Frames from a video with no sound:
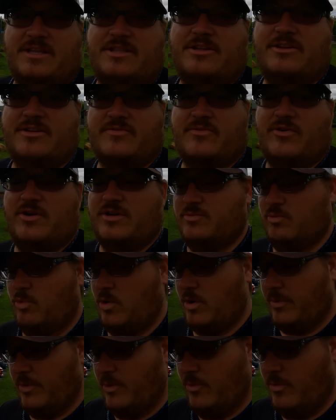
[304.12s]
on there as far as
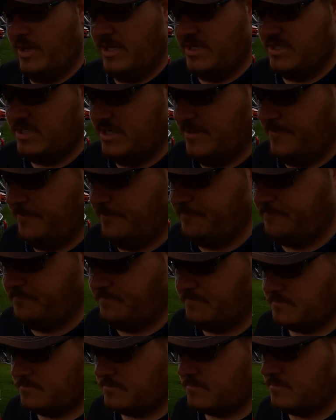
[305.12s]
where we went
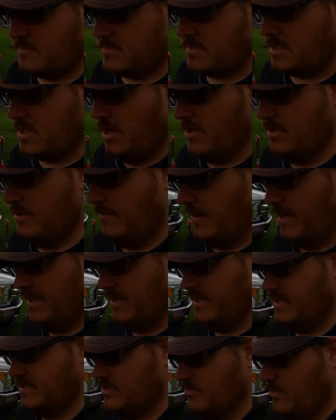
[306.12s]
on the
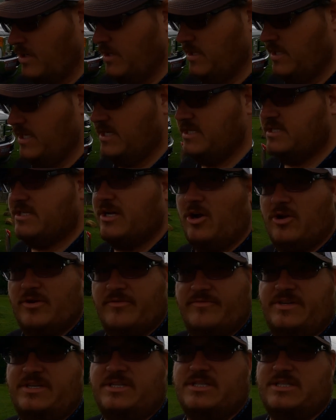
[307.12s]
bike, as well as
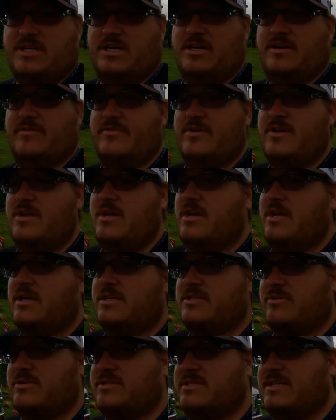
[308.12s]
RV stuff.
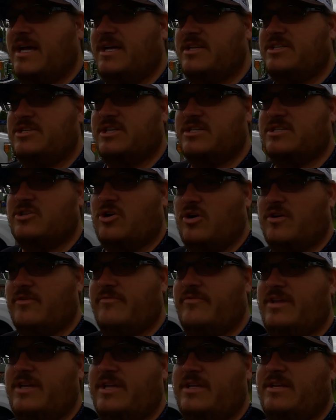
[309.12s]
So it's not just
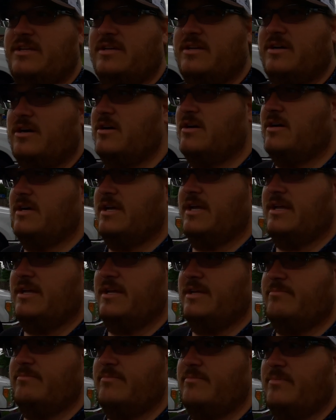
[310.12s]
RV,
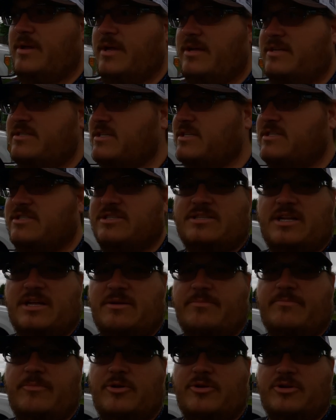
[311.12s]
and it's just
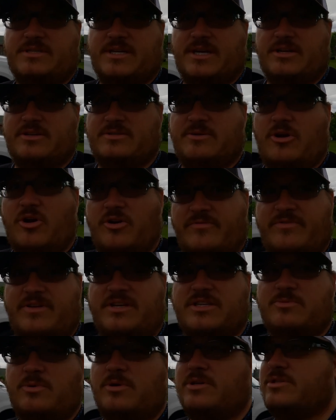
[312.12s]
not motorcycle, it's RV
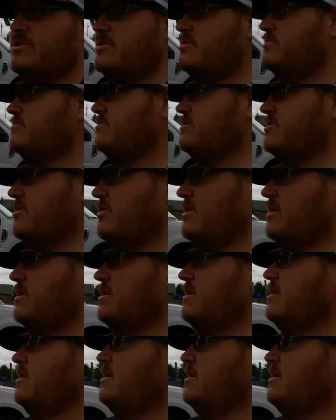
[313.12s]
as well too. Sorry.